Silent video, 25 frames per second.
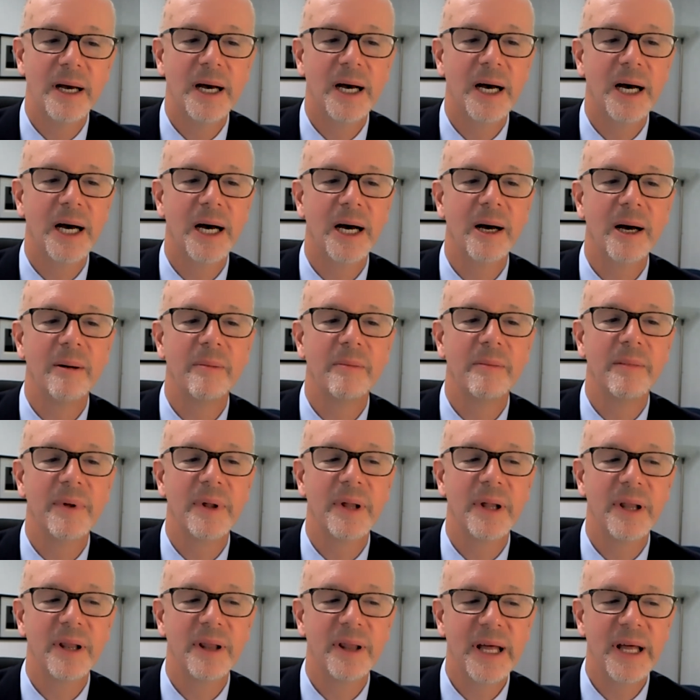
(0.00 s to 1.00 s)

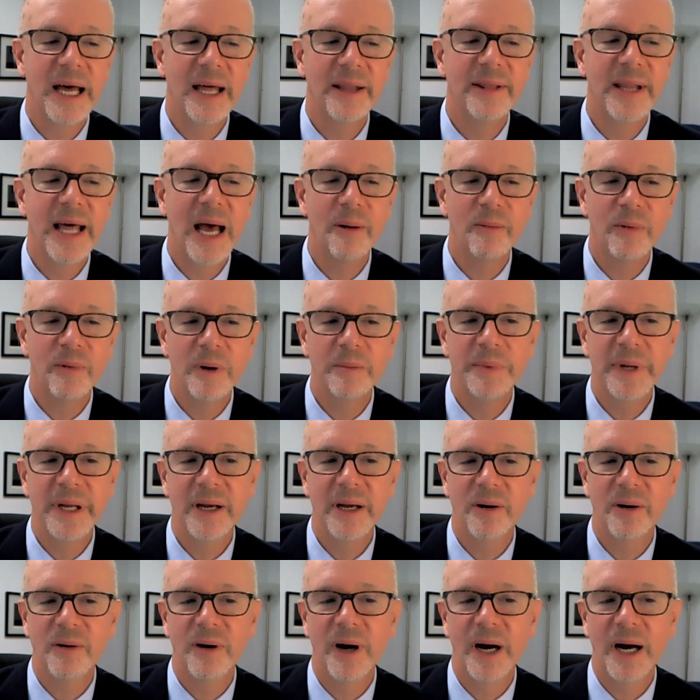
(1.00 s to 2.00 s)
then that would
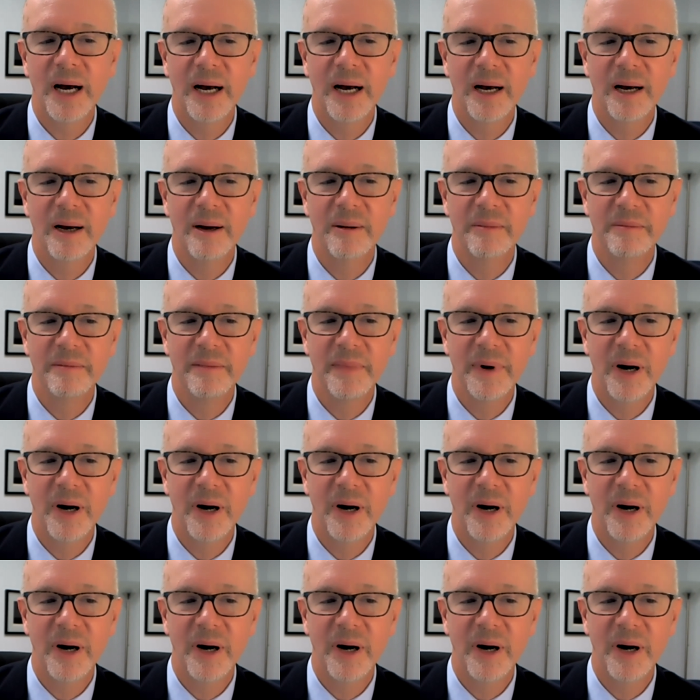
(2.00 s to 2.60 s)
be a